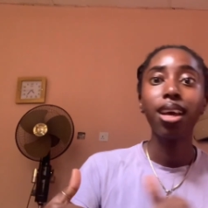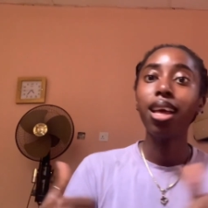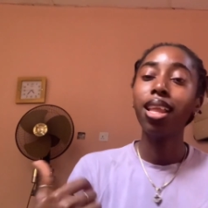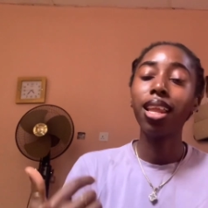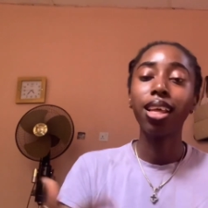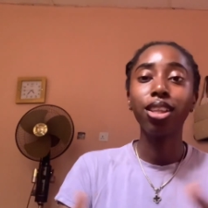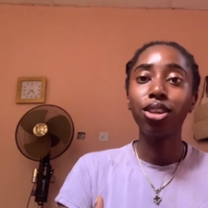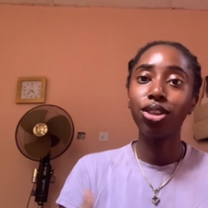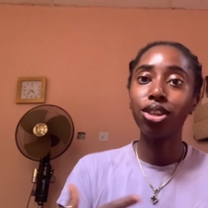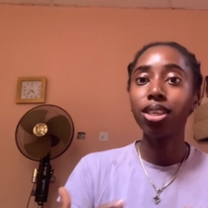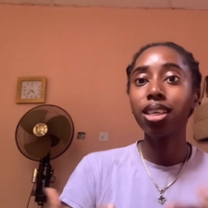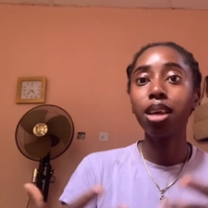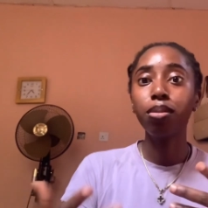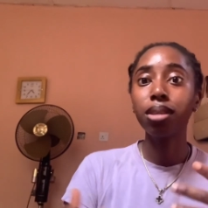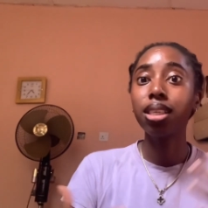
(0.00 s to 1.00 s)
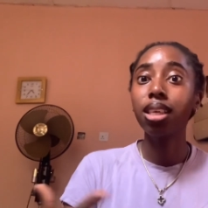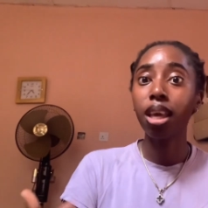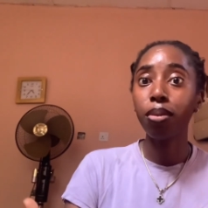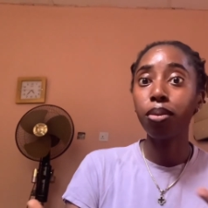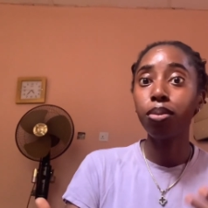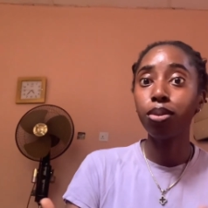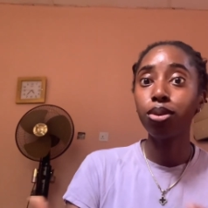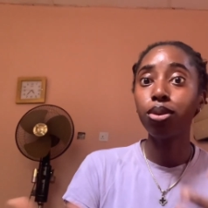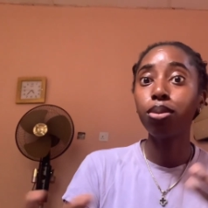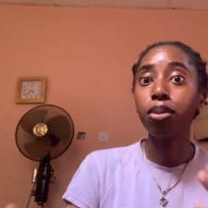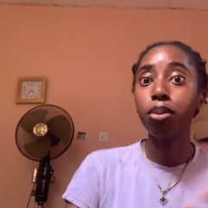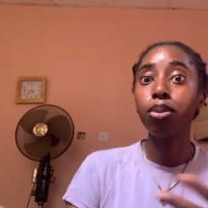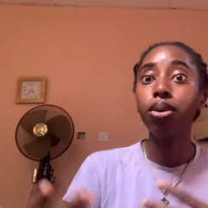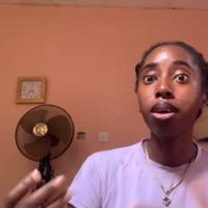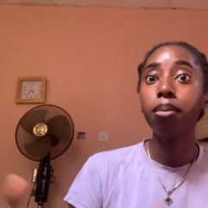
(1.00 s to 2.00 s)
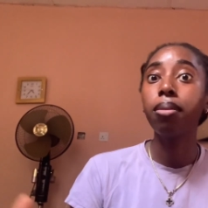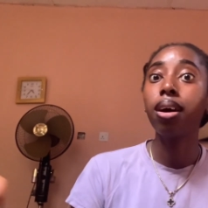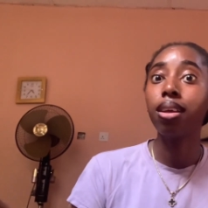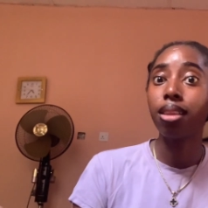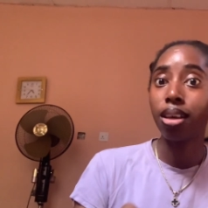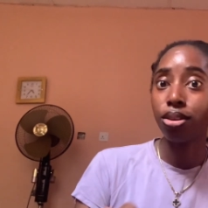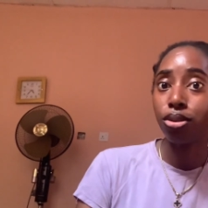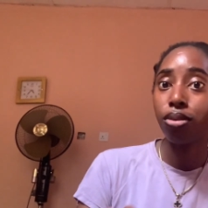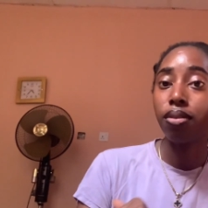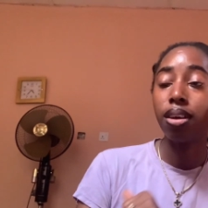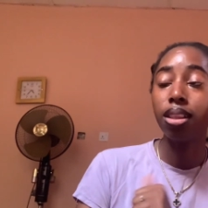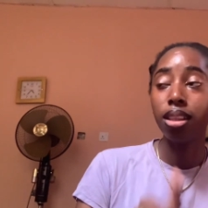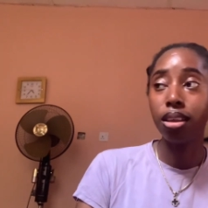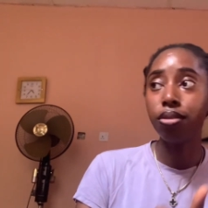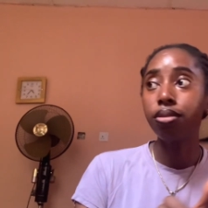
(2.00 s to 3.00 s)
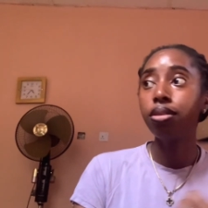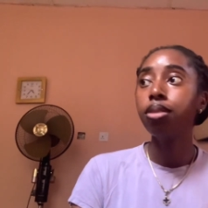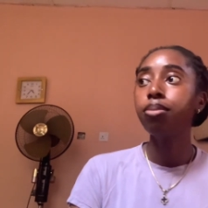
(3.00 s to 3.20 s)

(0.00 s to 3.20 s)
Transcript: Like, just came to scare people so people can pack their stuff and leave.